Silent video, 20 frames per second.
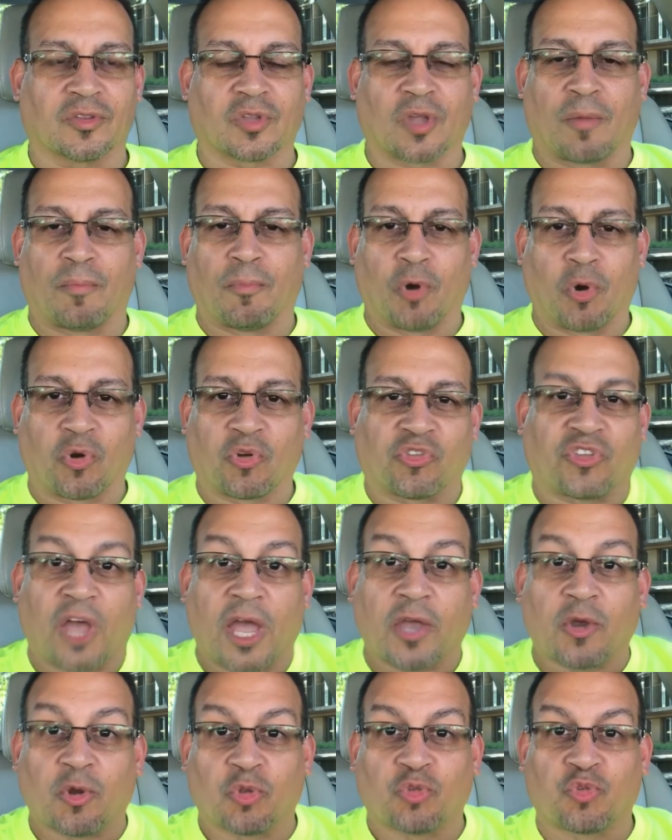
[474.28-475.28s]
a
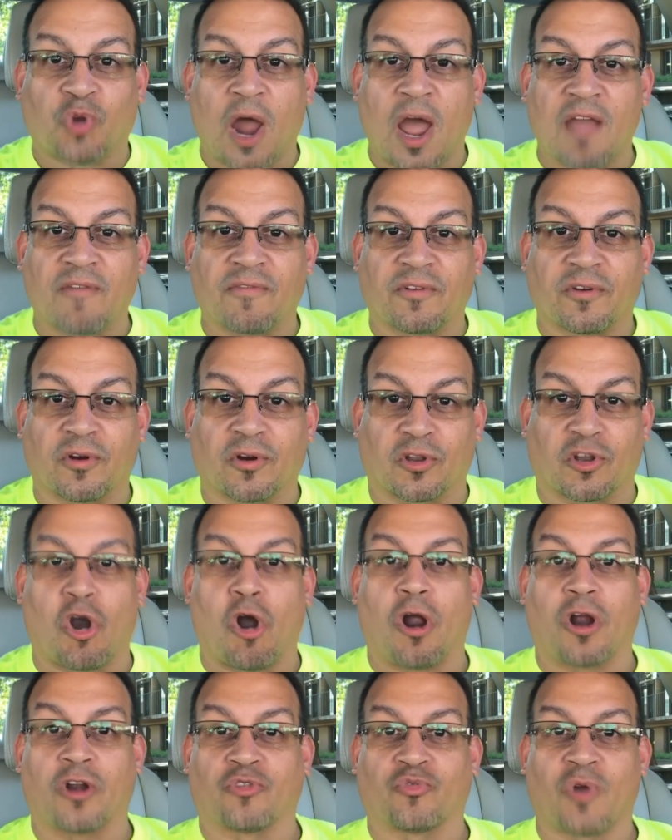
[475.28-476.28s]
motorcycle driver, a
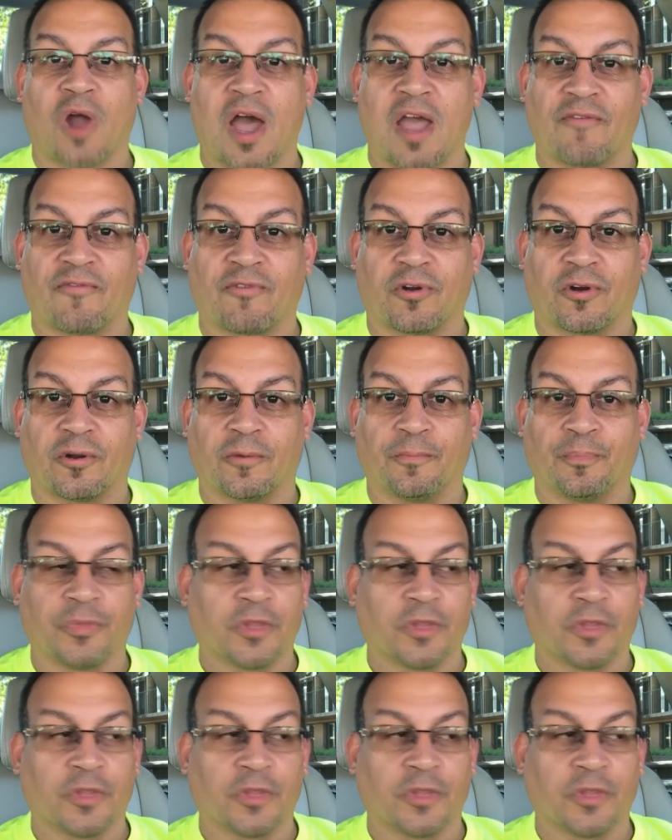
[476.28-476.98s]
car driver.